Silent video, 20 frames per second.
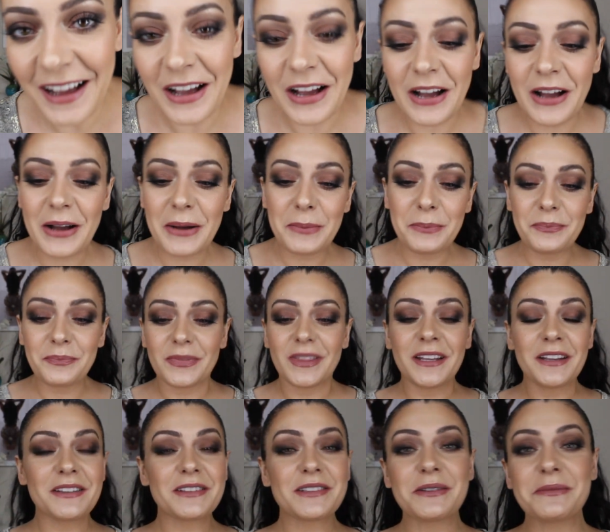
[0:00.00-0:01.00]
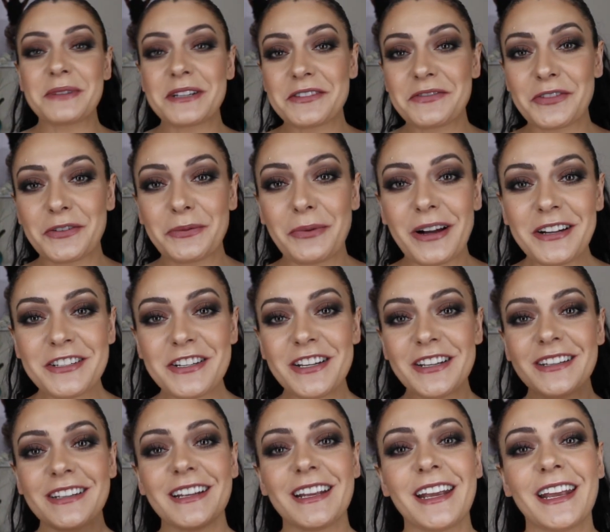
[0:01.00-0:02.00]
um, thank you so much for
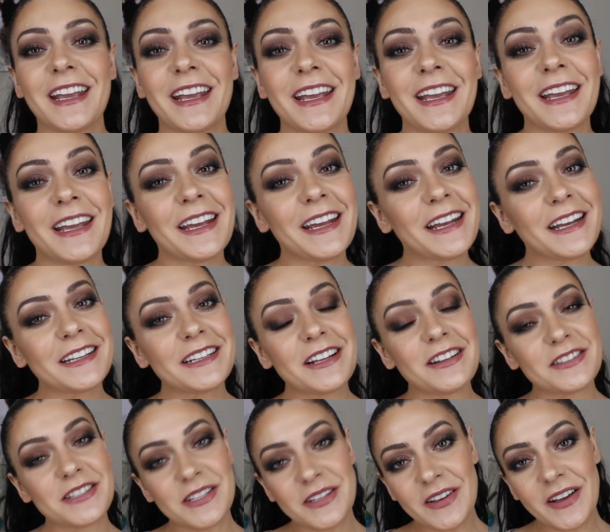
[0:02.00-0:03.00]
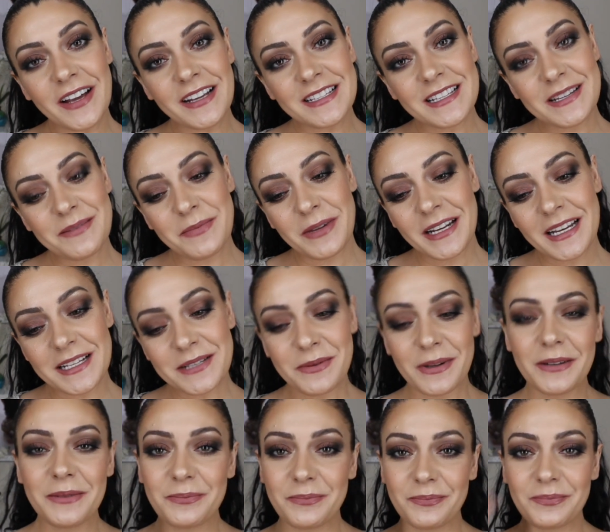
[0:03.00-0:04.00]
watching, and I'll see you guys in my next
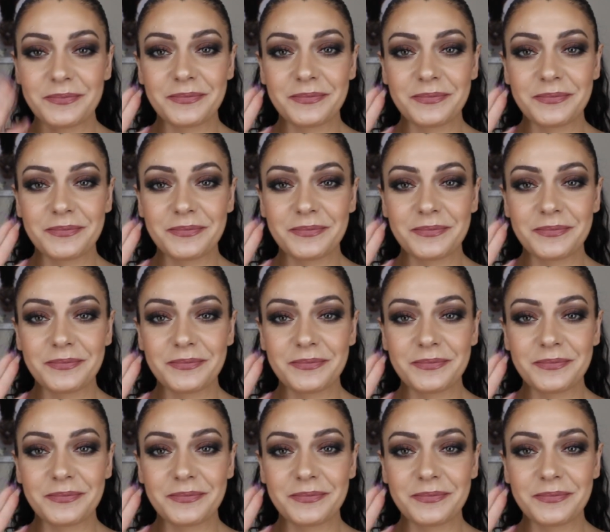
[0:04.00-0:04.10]
one.